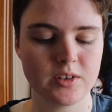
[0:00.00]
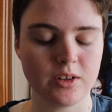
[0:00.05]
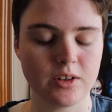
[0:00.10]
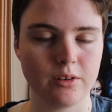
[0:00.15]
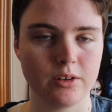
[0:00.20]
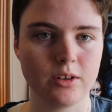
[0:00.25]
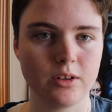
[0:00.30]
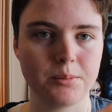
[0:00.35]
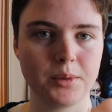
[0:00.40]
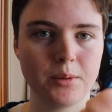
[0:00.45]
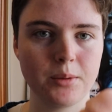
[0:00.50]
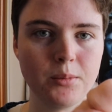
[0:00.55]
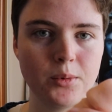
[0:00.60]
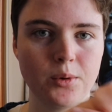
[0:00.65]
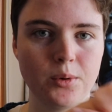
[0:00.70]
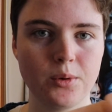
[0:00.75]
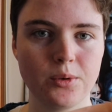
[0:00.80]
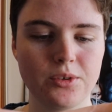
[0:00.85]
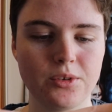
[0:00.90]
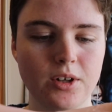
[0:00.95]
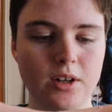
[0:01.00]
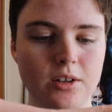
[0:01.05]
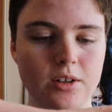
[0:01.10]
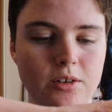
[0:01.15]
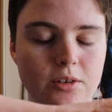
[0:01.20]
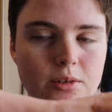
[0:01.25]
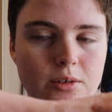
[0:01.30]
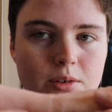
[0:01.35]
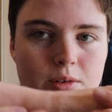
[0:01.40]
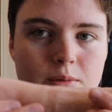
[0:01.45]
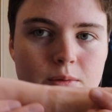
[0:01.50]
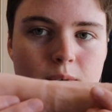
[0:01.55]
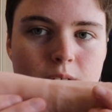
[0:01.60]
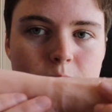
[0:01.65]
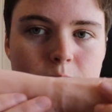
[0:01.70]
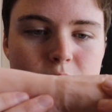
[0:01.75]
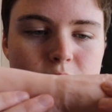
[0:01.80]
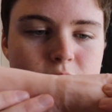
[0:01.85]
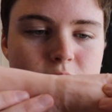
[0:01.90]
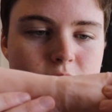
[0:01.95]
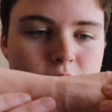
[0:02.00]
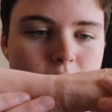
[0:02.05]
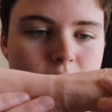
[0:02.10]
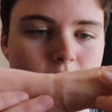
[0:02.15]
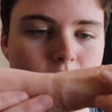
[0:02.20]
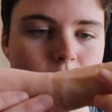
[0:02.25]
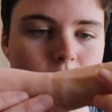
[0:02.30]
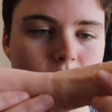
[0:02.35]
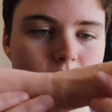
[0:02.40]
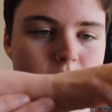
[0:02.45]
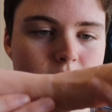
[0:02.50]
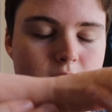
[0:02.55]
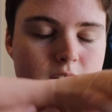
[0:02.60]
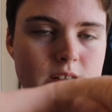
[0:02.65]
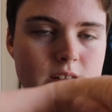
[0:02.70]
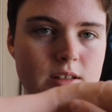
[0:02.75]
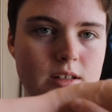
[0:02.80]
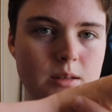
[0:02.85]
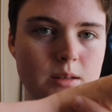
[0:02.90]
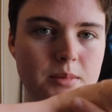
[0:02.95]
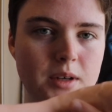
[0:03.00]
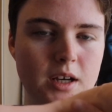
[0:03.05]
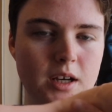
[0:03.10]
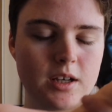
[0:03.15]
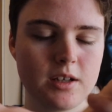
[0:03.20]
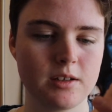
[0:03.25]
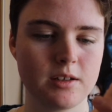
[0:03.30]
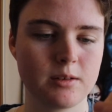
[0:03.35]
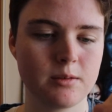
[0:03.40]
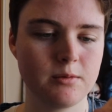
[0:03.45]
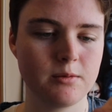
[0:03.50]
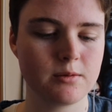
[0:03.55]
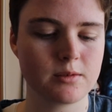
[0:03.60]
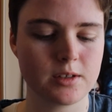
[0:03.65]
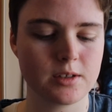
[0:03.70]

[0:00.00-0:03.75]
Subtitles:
So it's a bit more solid when I'm using it as an STP.